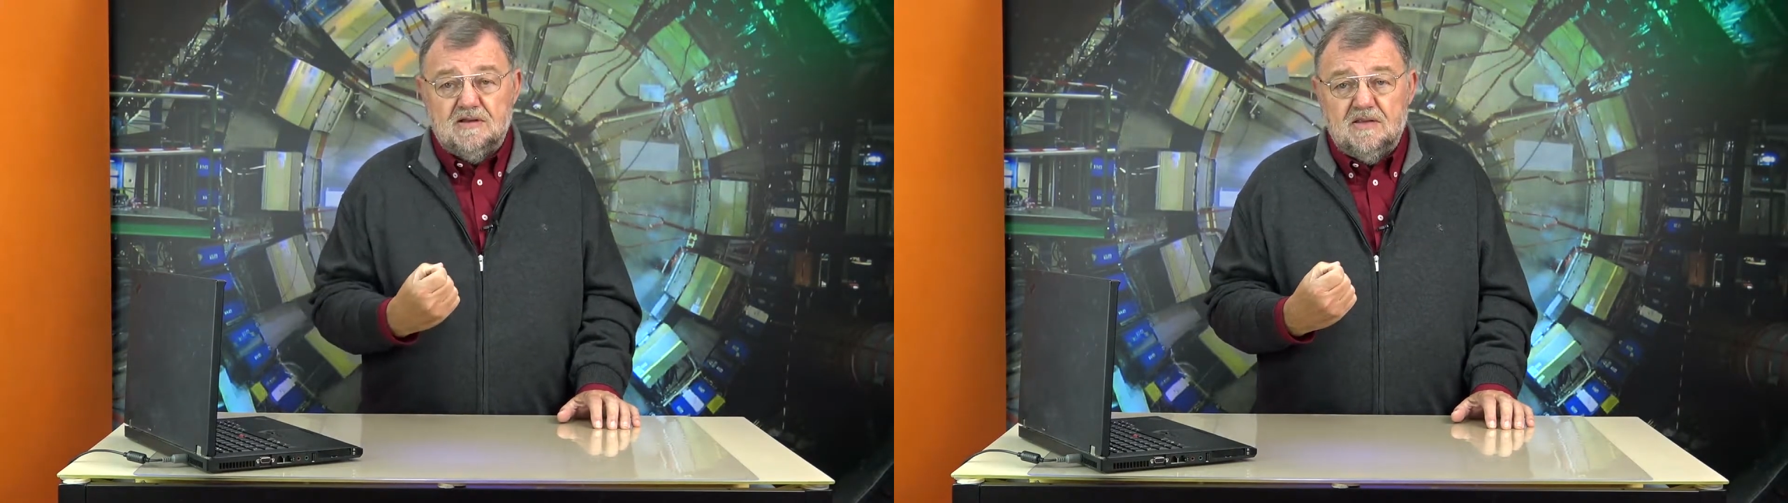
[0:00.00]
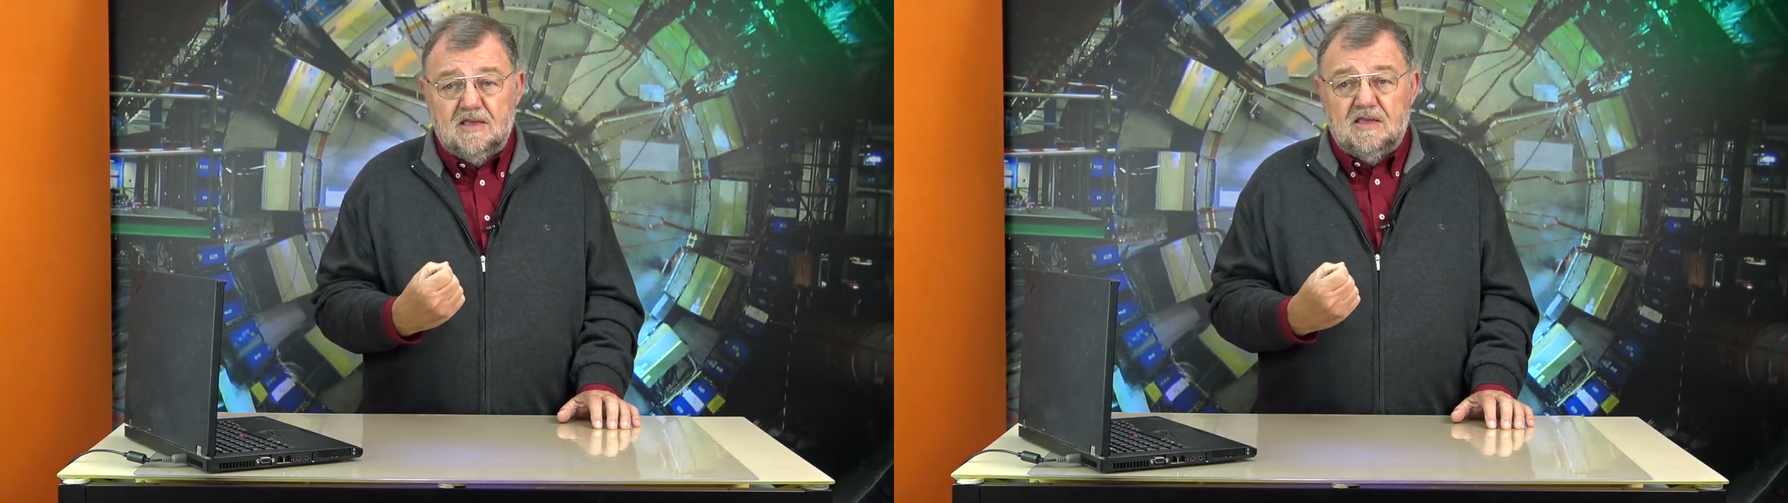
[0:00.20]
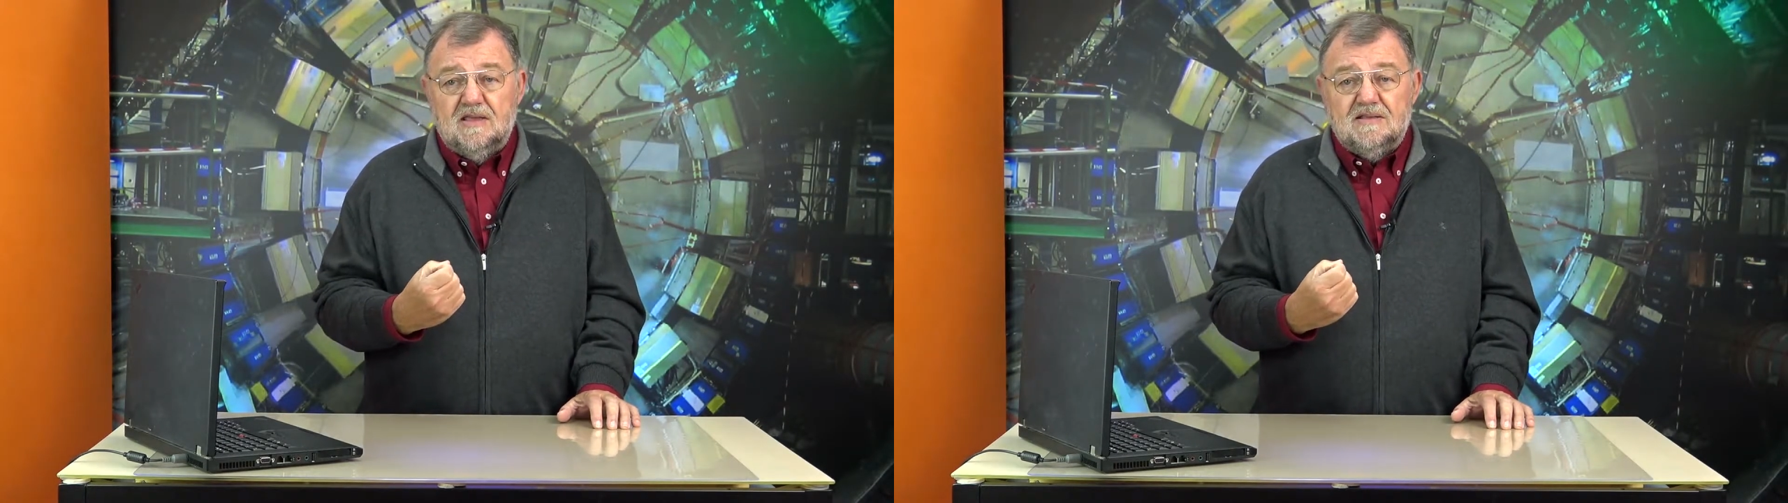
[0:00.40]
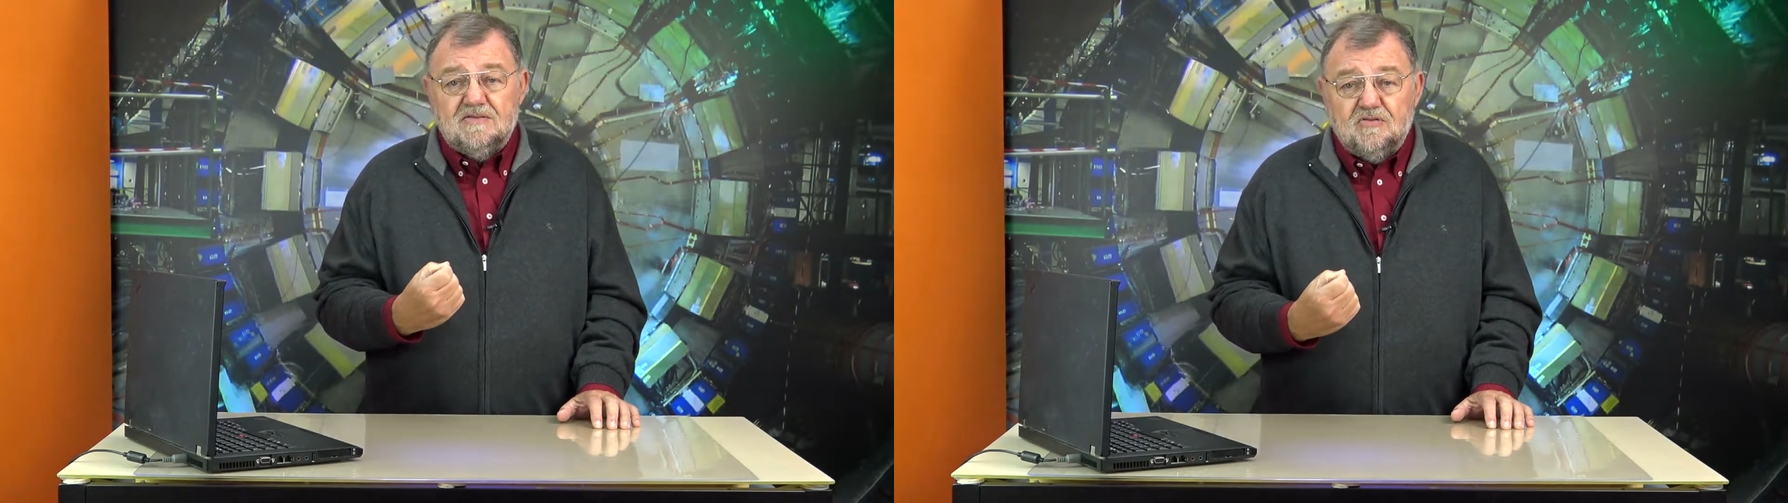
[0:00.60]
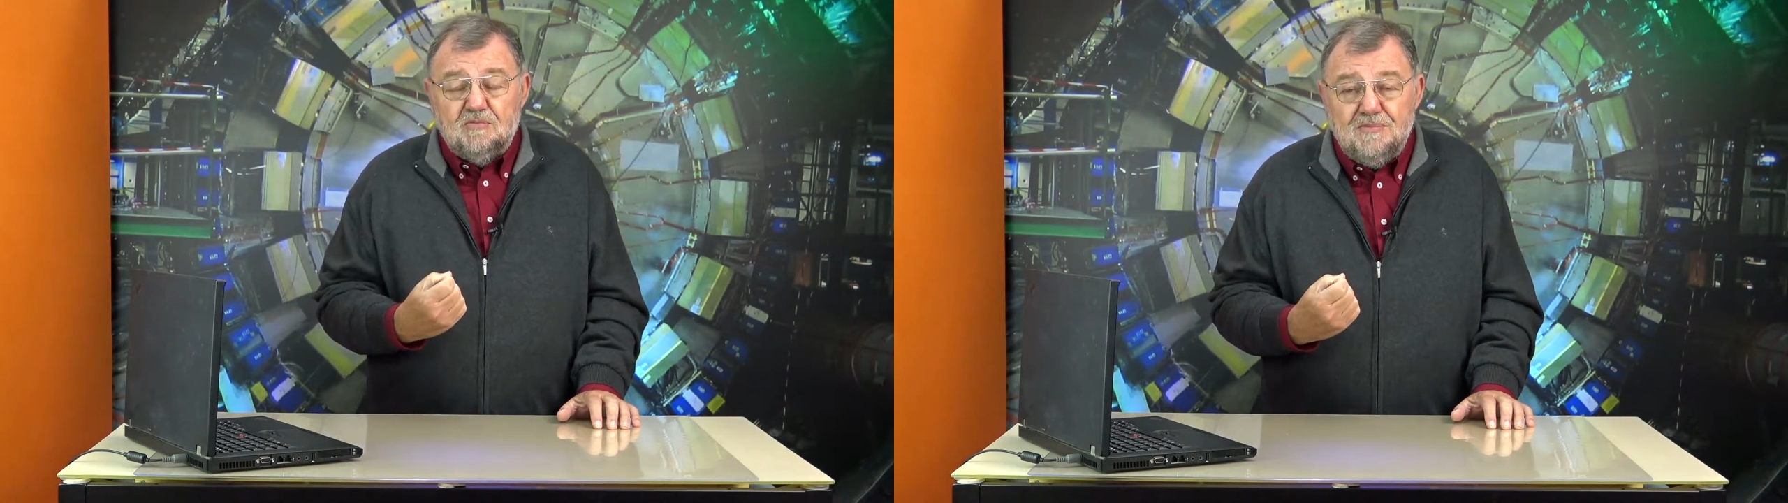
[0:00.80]
We have to
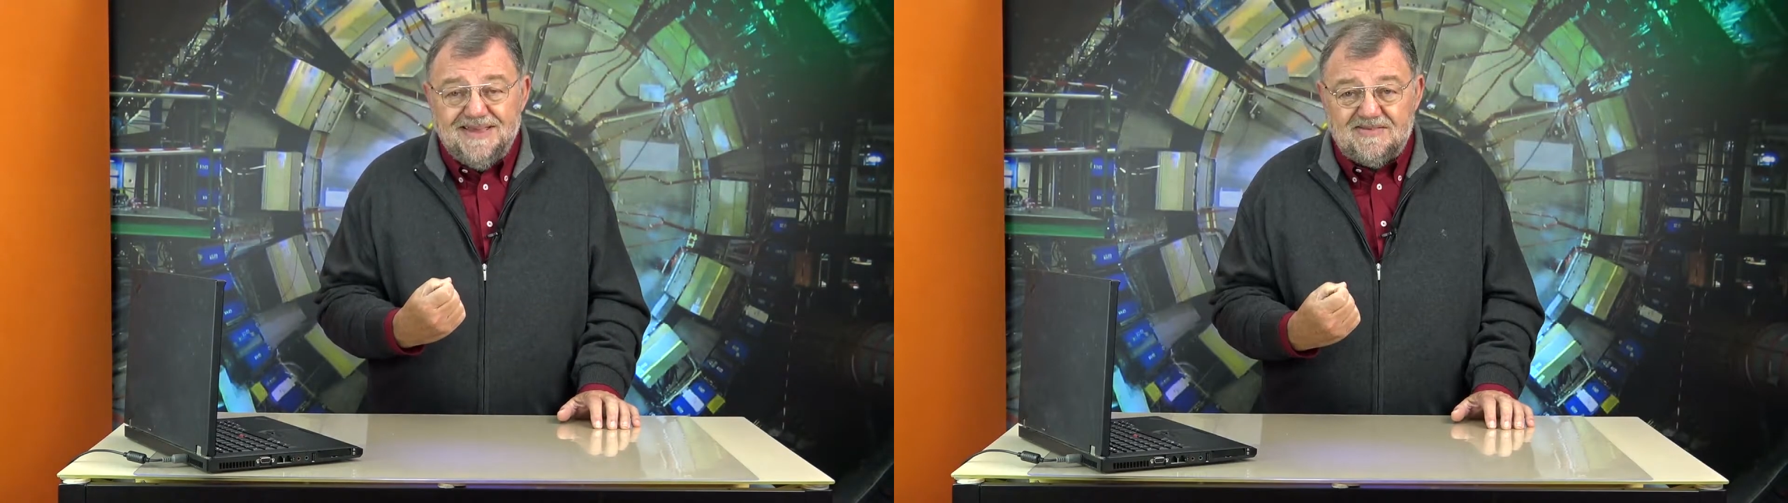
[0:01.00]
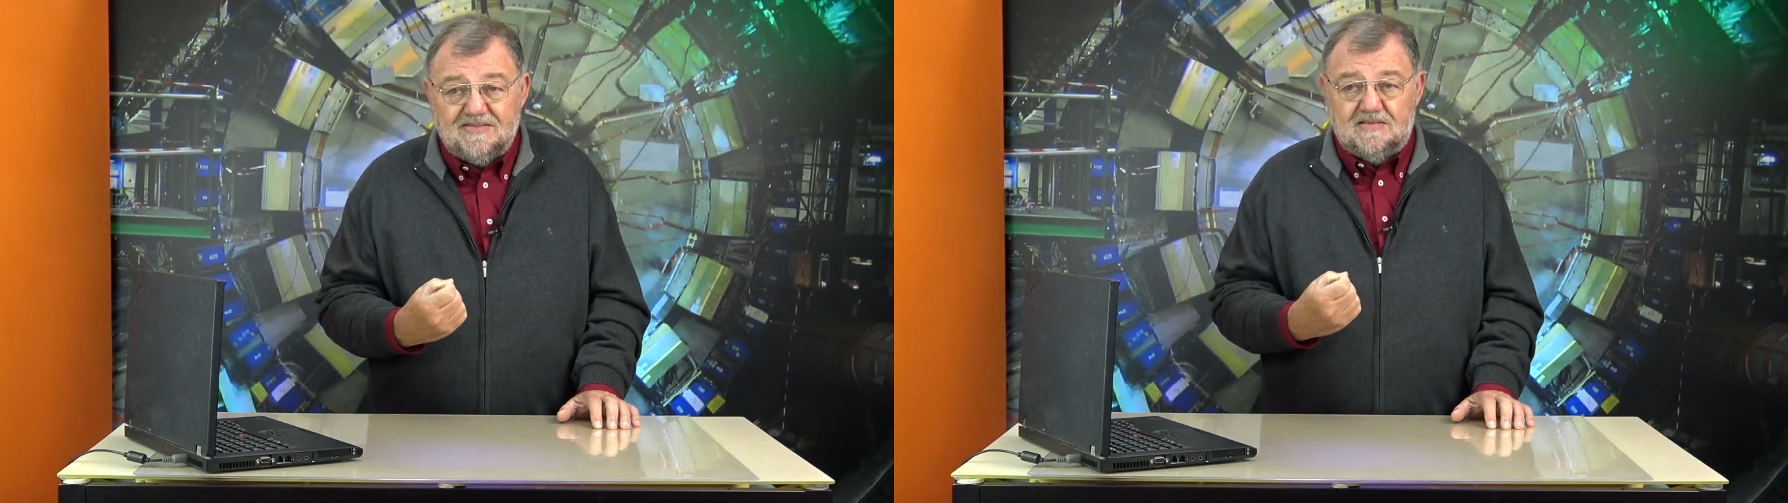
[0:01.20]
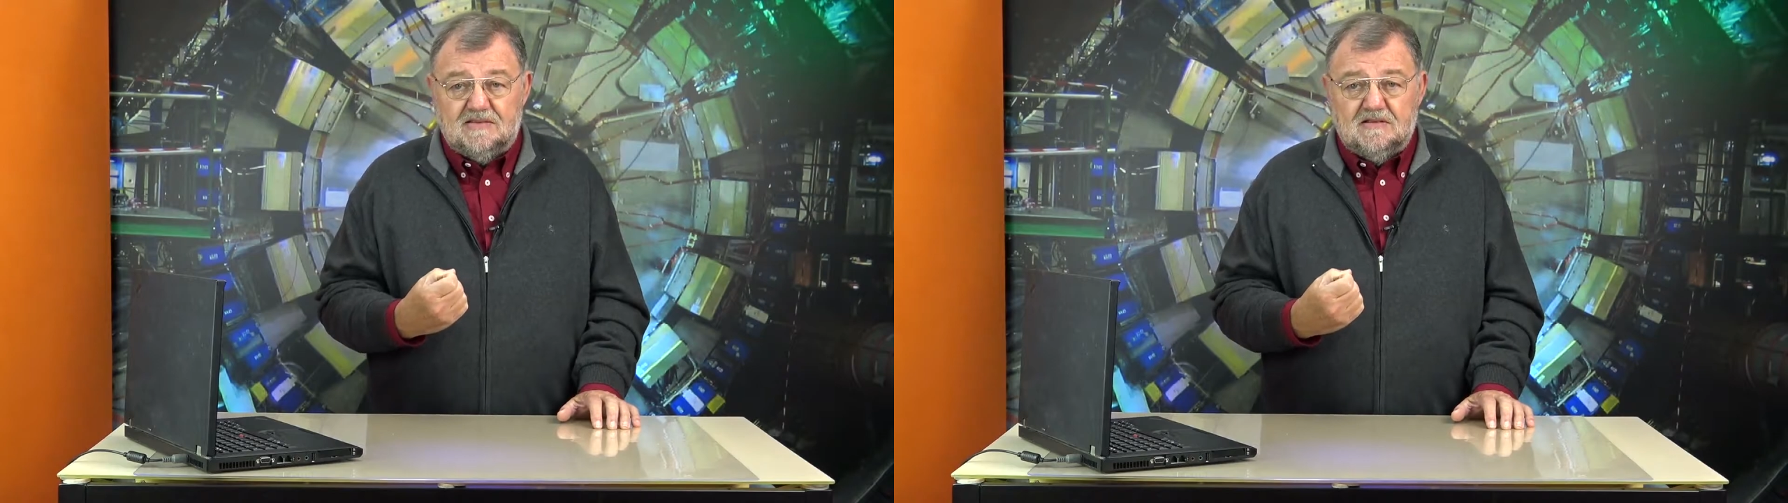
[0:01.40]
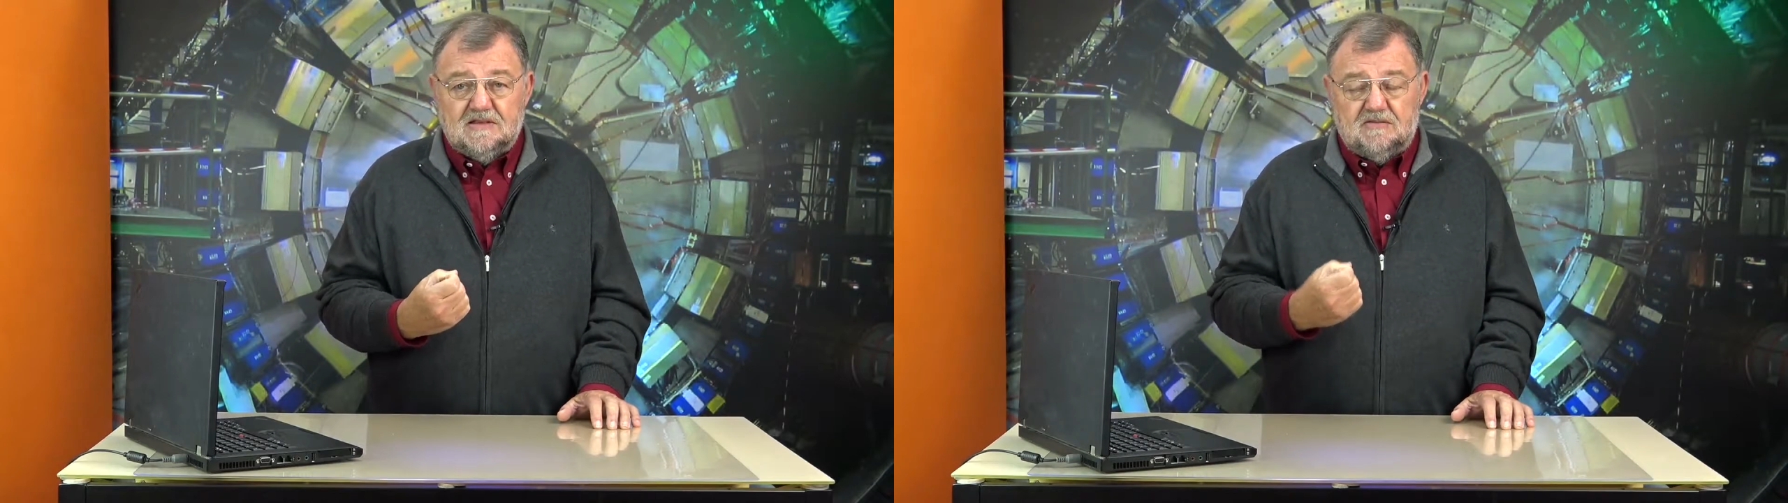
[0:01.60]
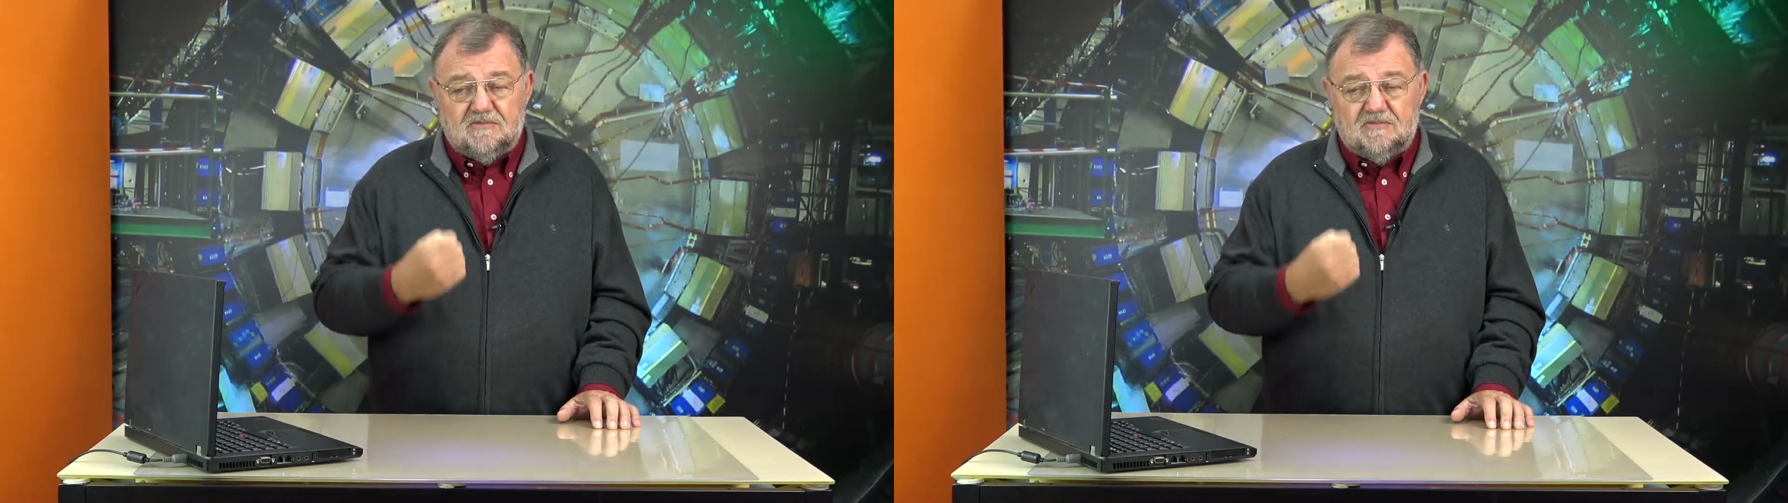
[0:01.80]
take it as it is,